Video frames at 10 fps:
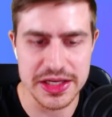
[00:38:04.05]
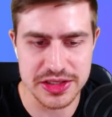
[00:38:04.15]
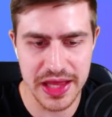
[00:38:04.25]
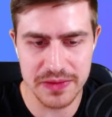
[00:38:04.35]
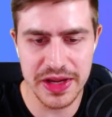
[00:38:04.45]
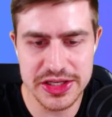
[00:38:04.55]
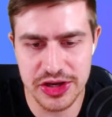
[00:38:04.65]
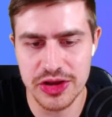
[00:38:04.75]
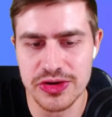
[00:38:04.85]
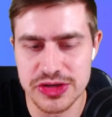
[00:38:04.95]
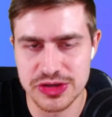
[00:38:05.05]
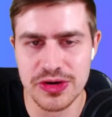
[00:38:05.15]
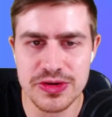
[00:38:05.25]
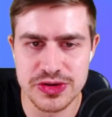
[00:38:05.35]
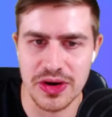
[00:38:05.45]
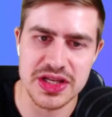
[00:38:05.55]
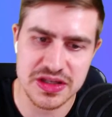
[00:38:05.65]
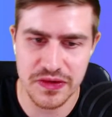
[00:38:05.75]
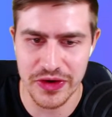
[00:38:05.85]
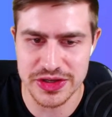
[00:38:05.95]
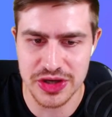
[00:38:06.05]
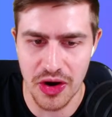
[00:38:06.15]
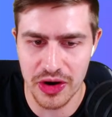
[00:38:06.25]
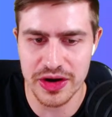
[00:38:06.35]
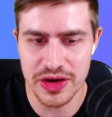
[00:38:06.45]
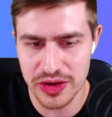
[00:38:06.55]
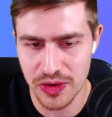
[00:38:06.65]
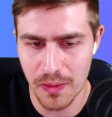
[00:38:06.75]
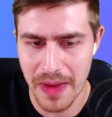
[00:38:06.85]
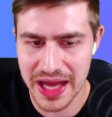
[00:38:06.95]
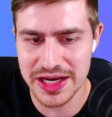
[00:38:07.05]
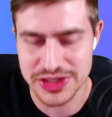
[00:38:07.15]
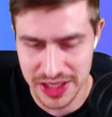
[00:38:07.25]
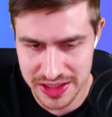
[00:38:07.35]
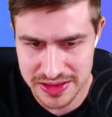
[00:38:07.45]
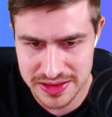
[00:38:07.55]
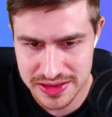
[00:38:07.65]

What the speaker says: So that means you're going to use 2 transfers on your manager.